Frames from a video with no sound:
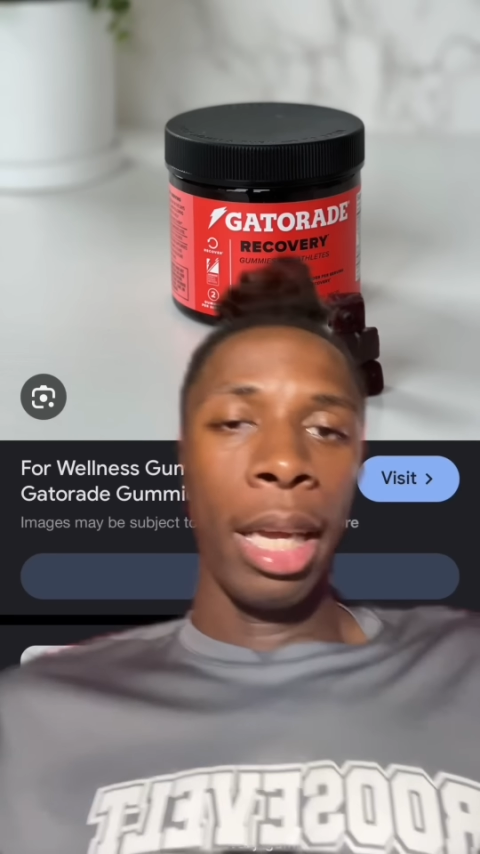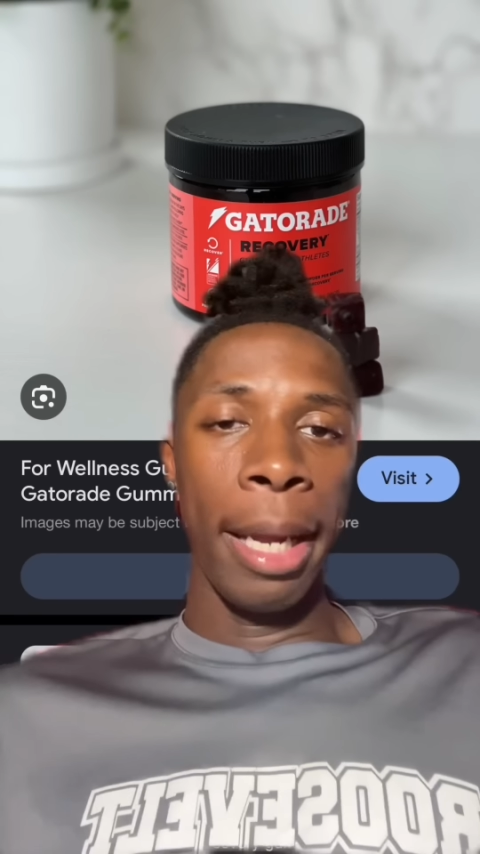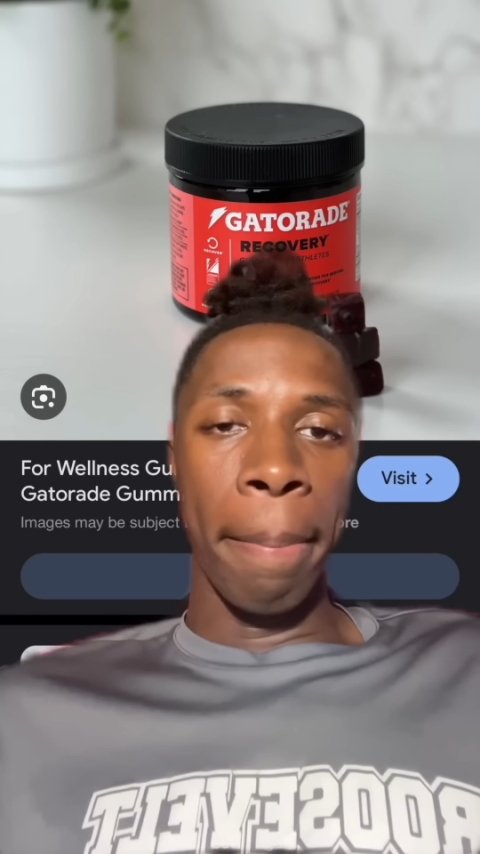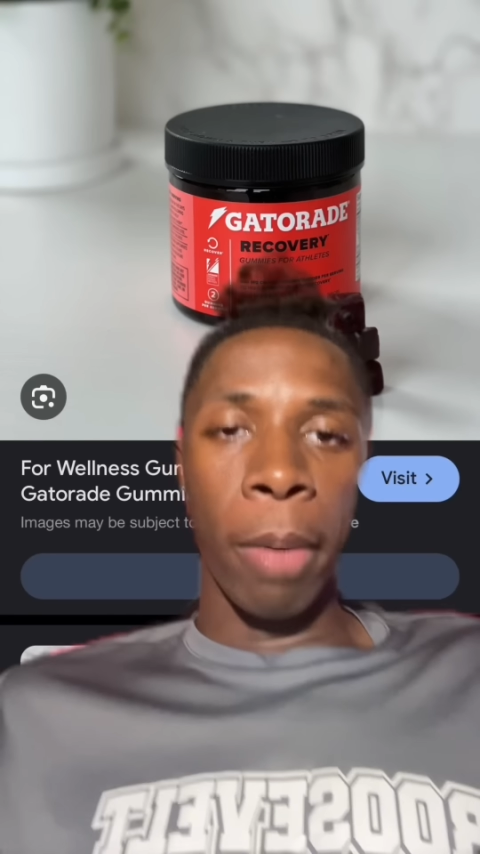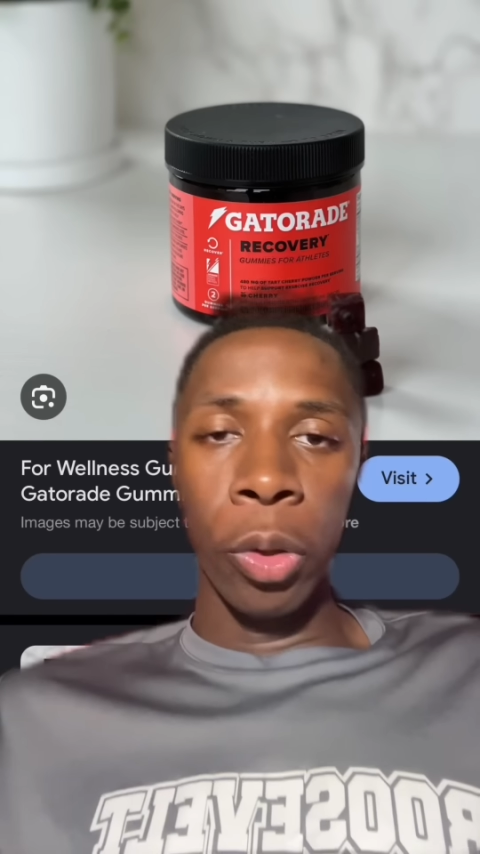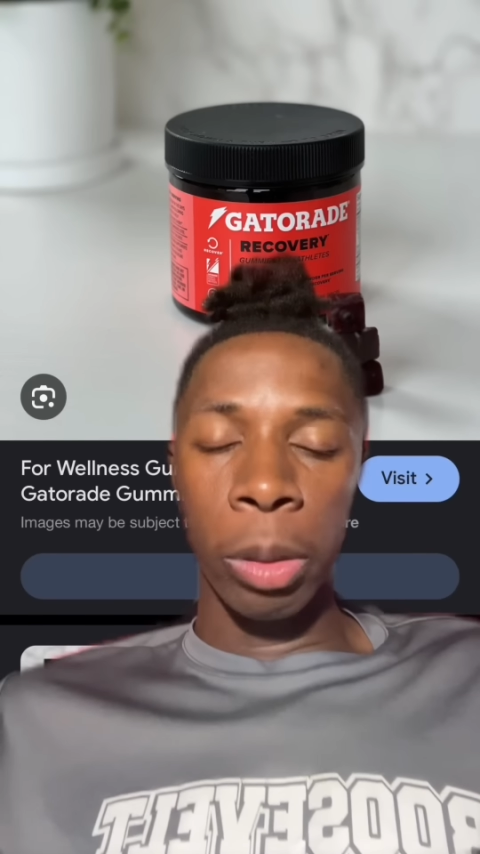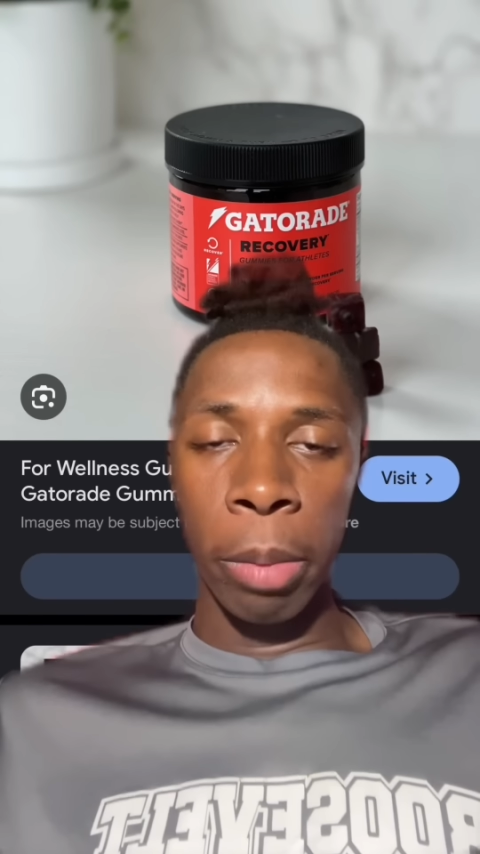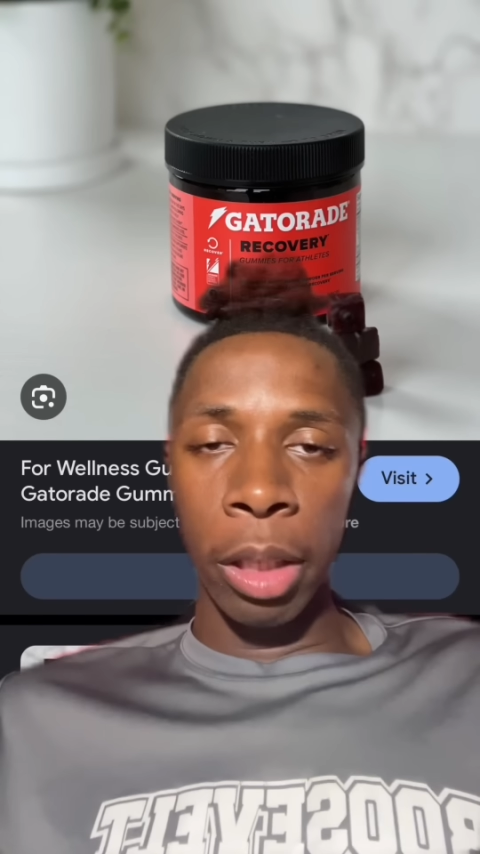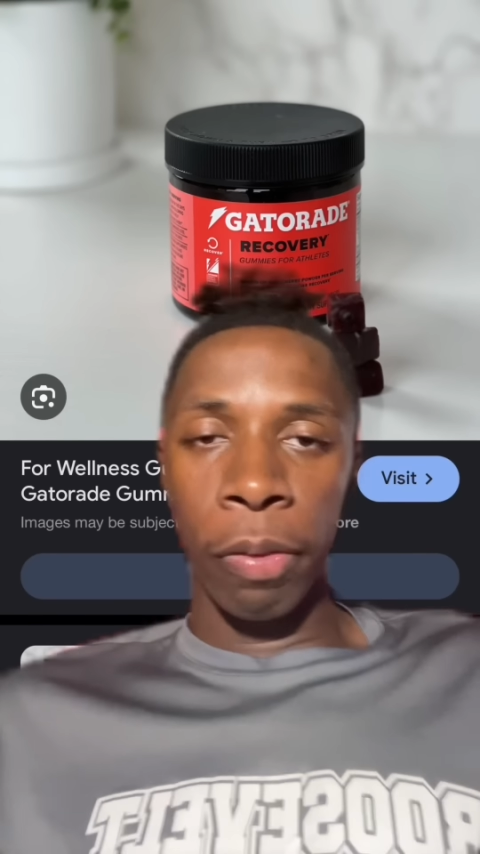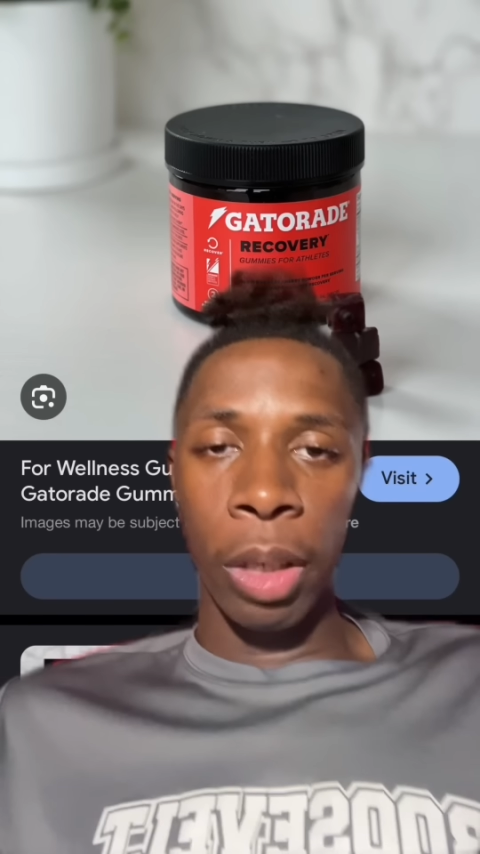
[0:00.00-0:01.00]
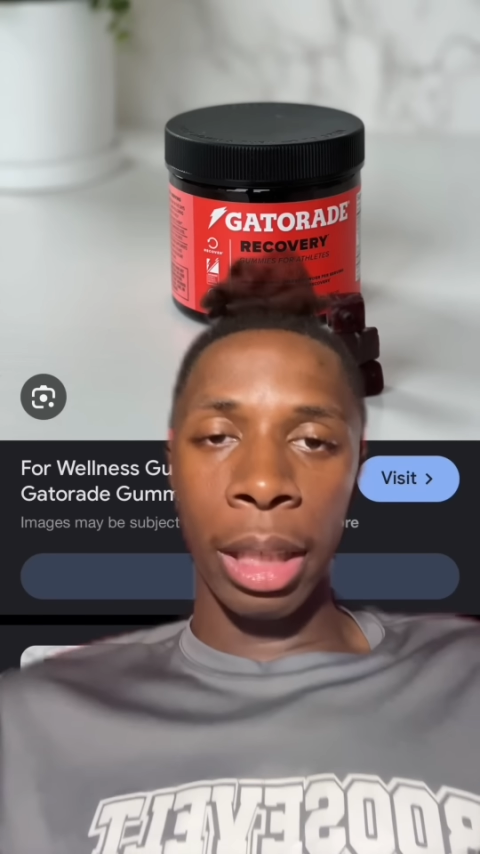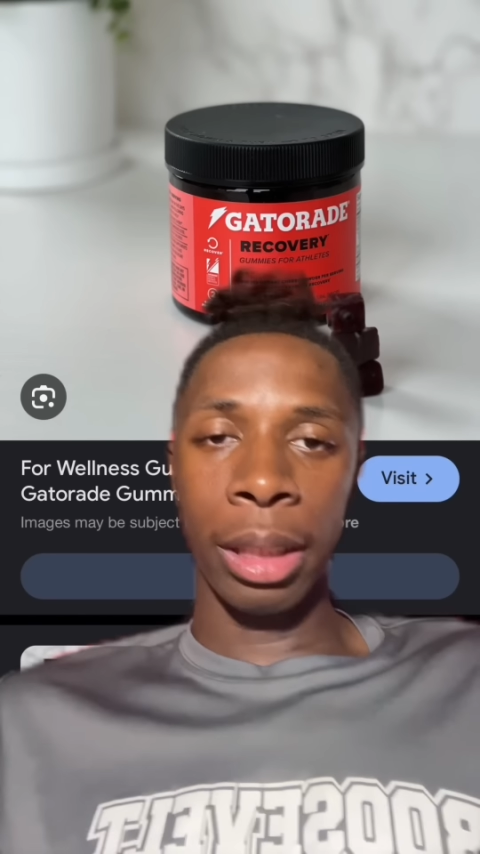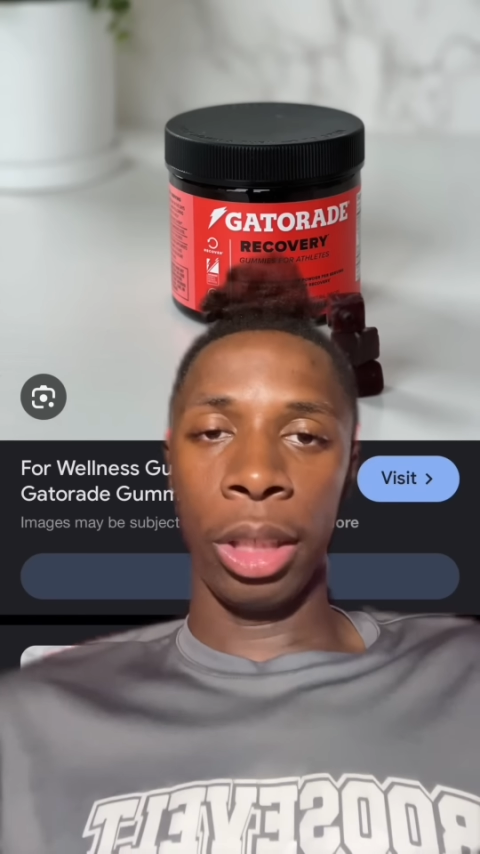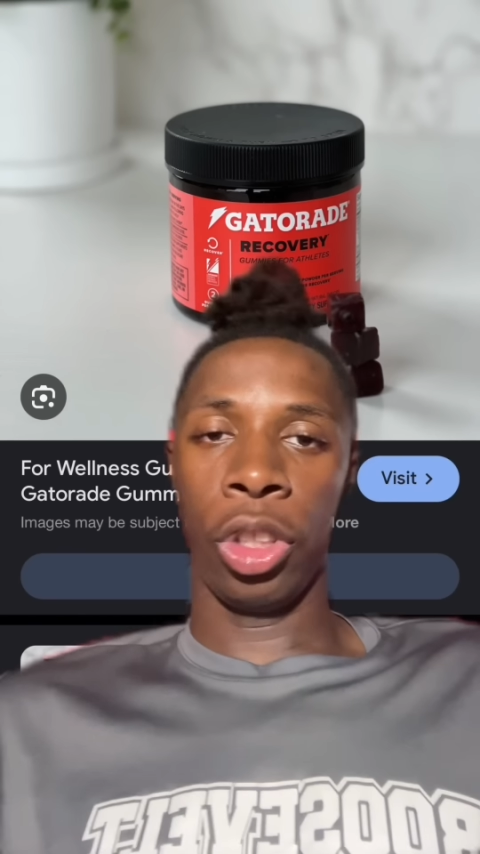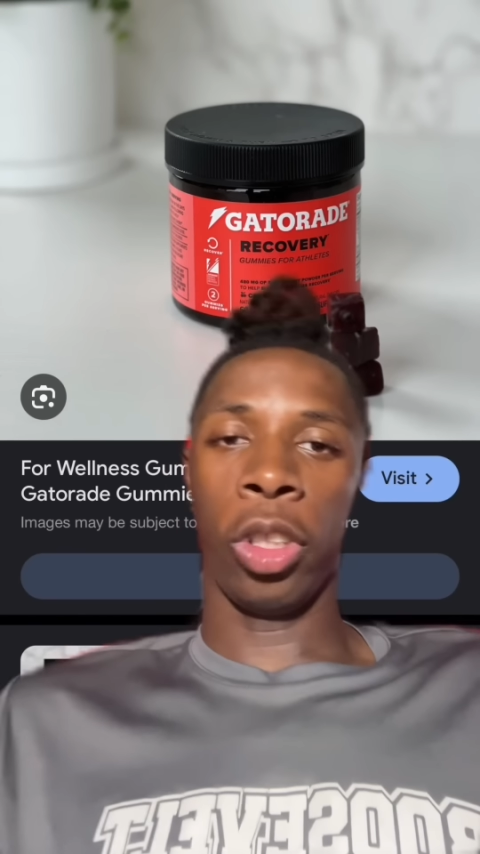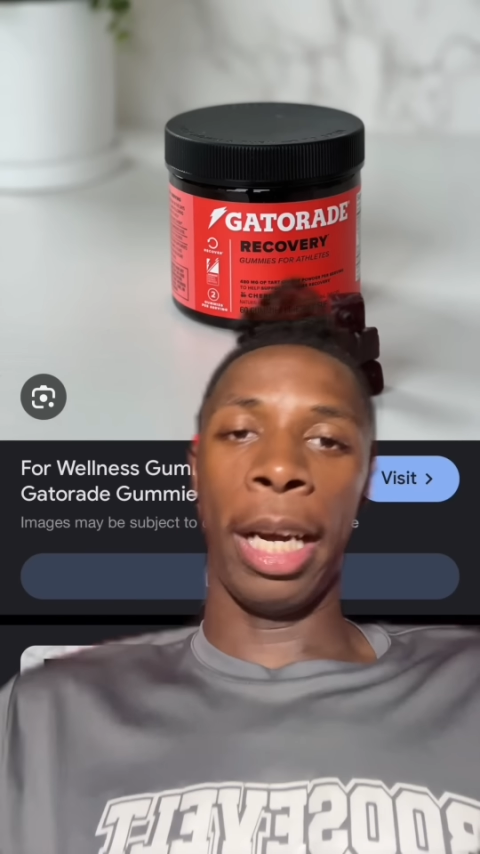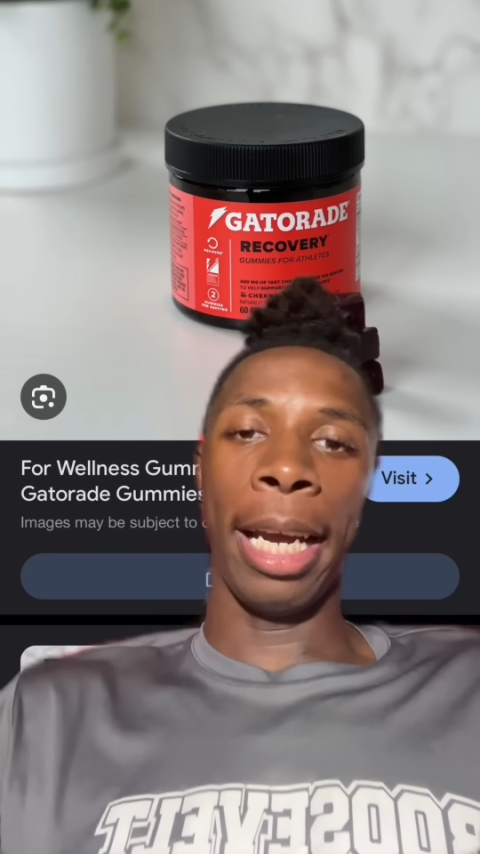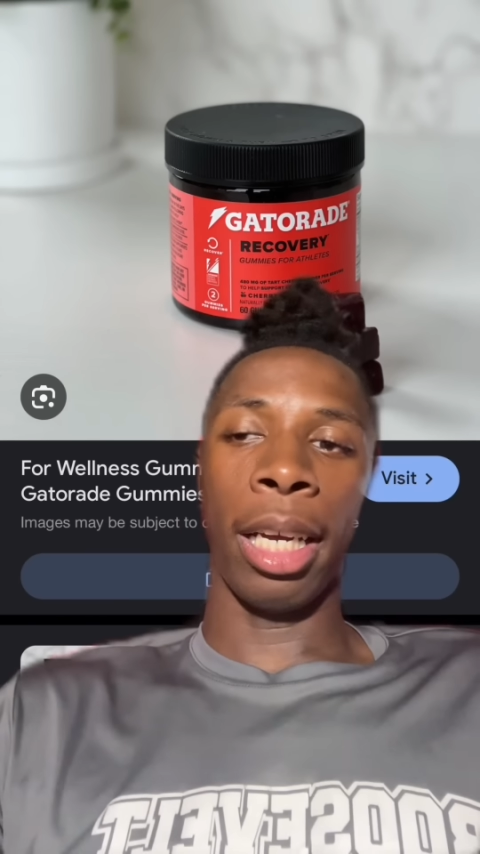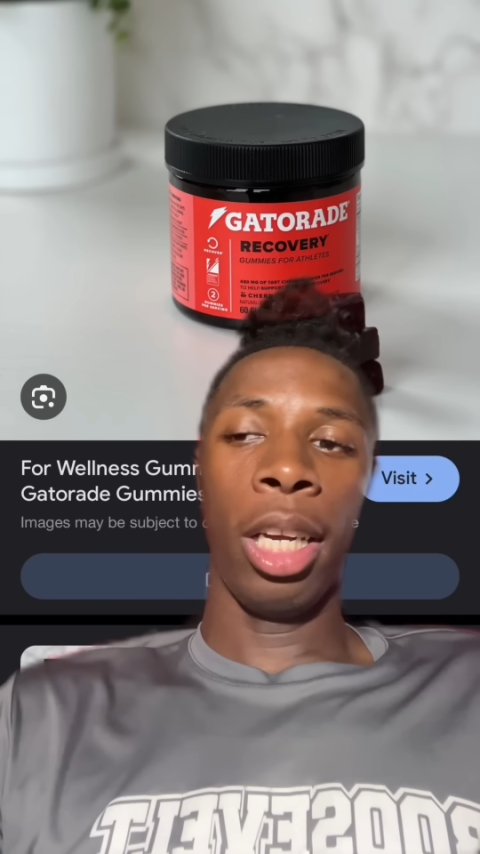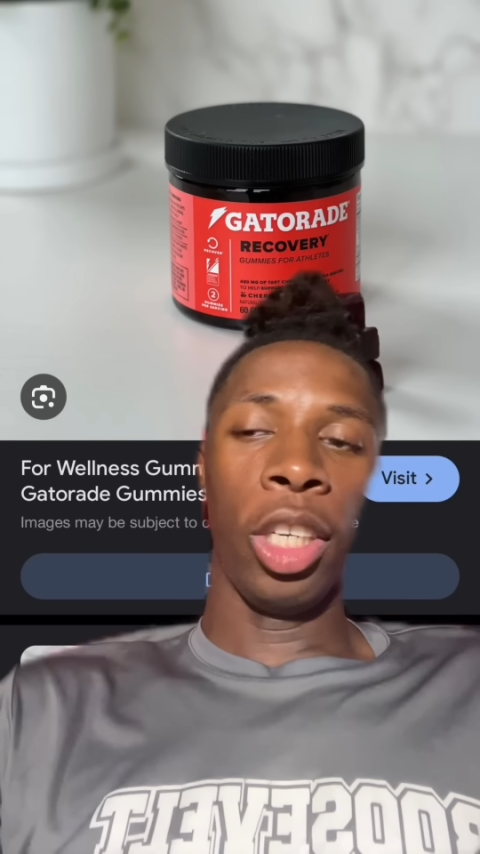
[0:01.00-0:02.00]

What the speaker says: And most motherfuckers in track